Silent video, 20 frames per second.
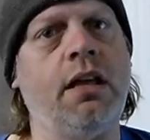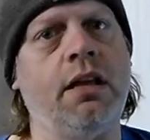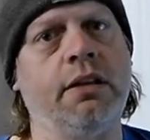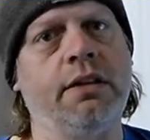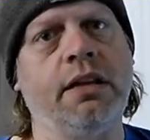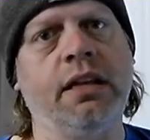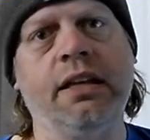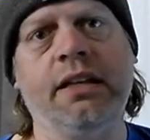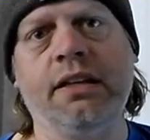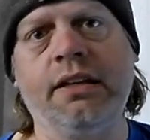
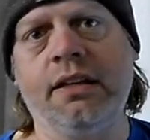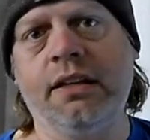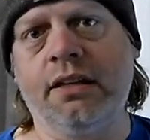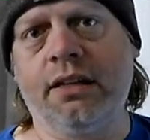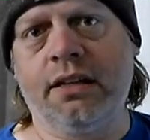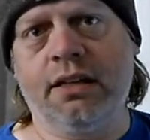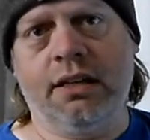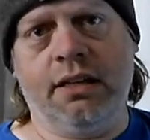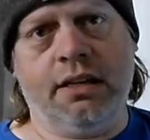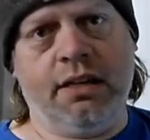they
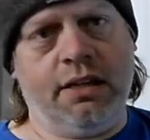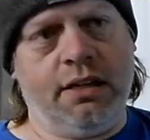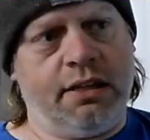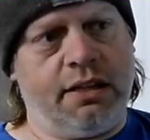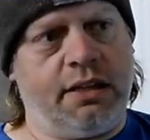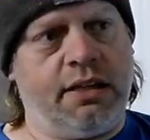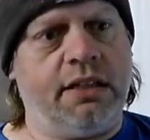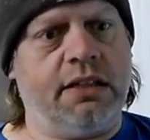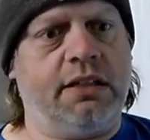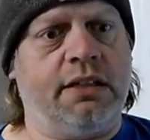
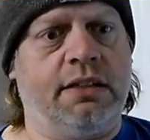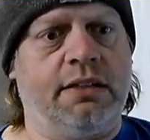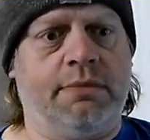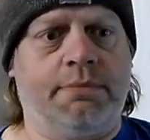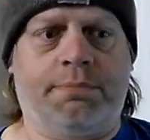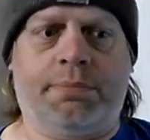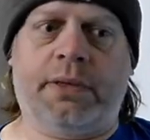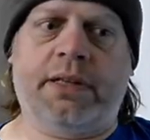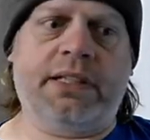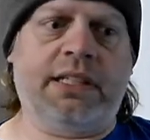get
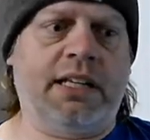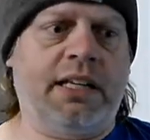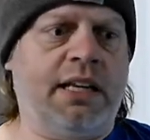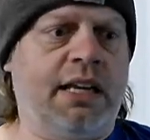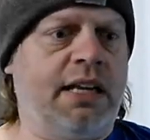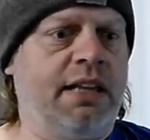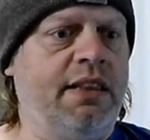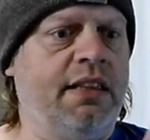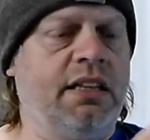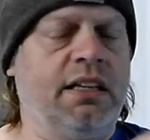pregnant
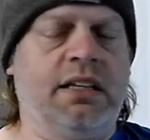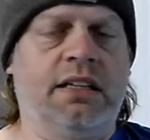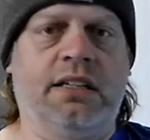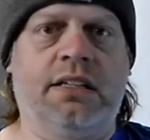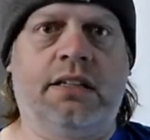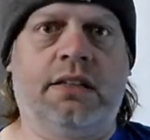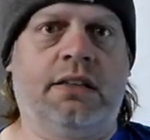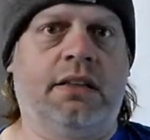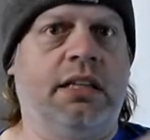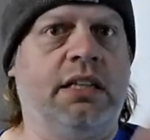and
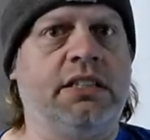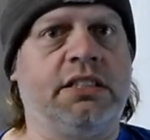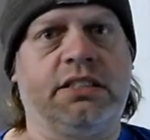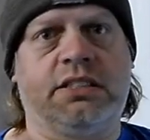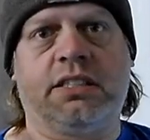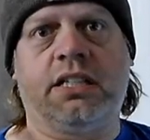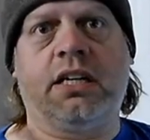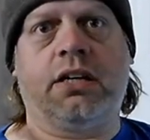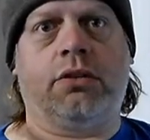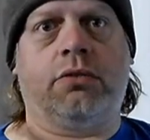then they
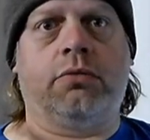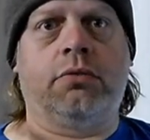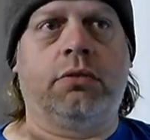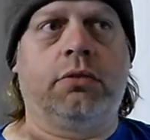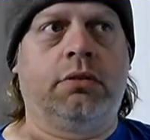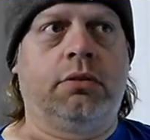just go